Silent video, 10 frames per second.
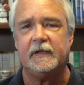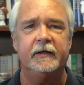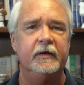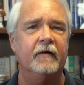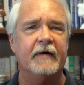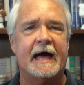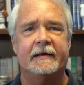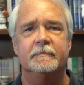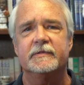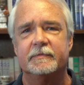You have
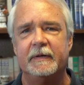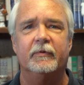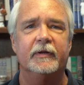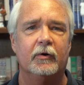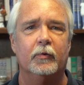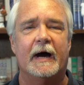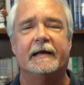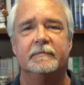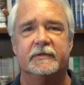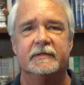Adams. People know who
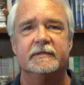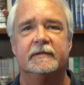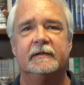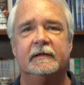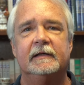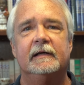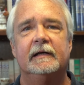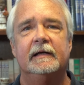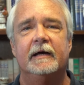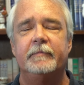Adams is,
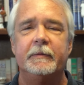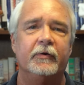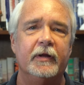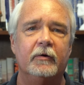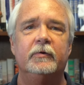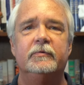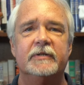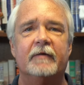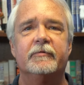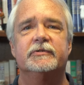and people know who
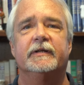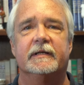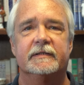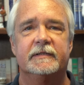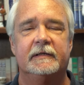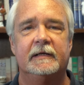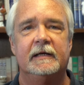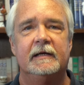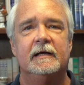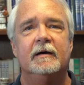Jefferson is.
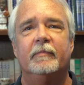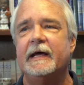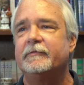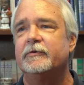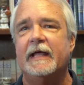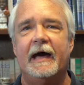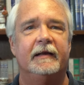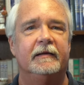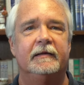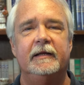But after
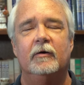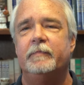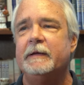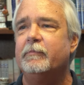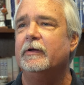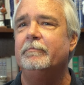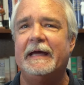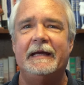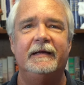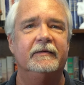that, you know, people in
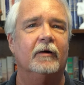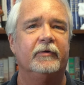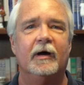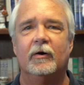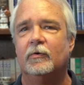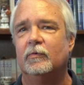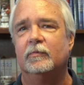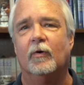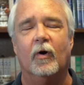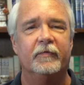Maine don't
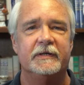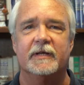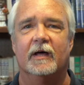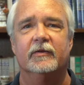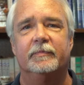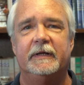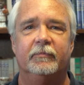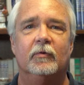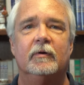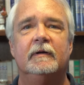know all these other
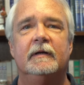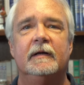people.